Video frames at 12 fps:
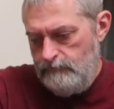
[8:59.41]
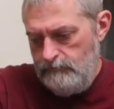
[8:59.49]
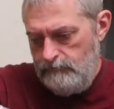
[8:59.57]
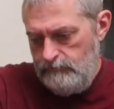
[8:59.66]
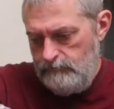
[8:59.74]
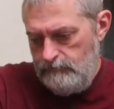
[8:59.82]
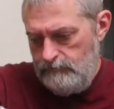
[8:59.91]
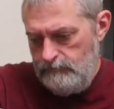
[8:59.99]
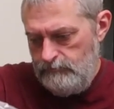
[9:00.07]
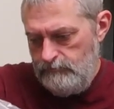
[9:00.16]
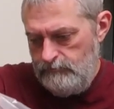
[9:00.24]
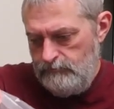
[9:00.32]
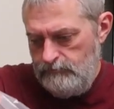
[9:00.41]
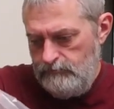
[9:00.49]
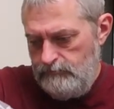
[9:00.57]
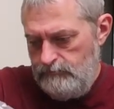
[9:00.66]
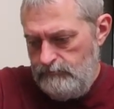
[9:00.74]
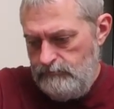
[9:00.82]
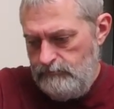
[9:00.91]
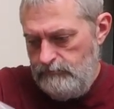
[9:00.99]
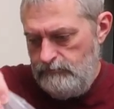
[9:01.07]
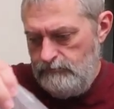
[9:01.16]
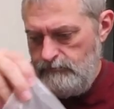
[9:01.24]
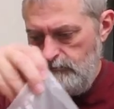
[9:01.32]

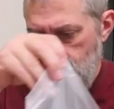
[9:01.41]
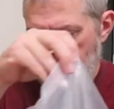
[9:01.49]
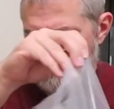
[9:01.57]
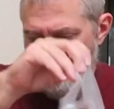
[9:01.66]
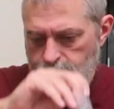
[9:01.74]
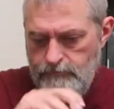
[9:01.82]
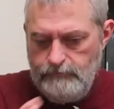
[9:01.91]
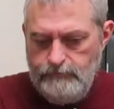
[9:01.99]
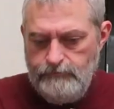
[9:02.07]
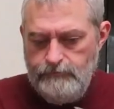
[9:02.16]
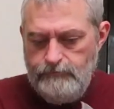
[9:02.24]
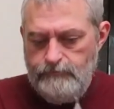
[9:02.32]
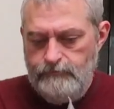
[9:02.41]
(not speaking)